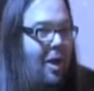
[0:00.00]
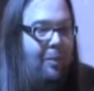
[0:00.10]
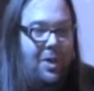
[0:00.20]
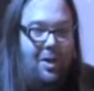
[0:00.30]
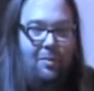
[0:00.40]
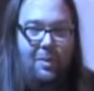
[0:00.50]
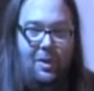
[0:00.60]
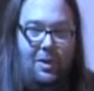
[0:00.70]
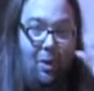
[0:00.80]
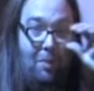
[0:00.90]
I helped
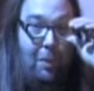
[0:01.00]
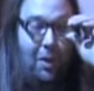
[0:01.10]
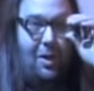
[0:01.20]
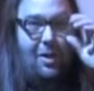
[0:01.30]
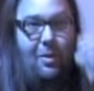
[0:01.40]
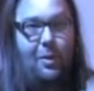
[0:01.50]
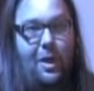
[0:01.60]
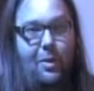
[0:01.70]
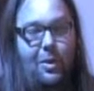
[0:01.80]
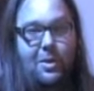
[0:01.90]
him do a book when
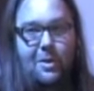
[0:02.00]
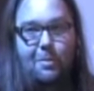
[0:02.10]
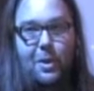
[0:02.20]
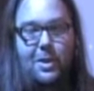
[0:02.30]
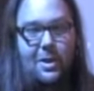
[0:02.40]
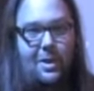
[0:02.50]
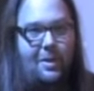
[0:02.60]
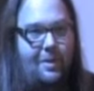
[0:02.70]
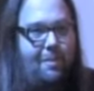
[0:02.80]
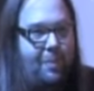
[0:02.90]
he was in
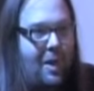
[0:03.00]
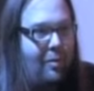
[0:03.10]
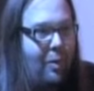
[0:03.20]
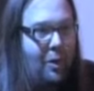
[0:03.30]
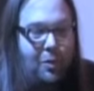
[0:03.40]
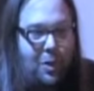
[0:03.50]
prison. I worked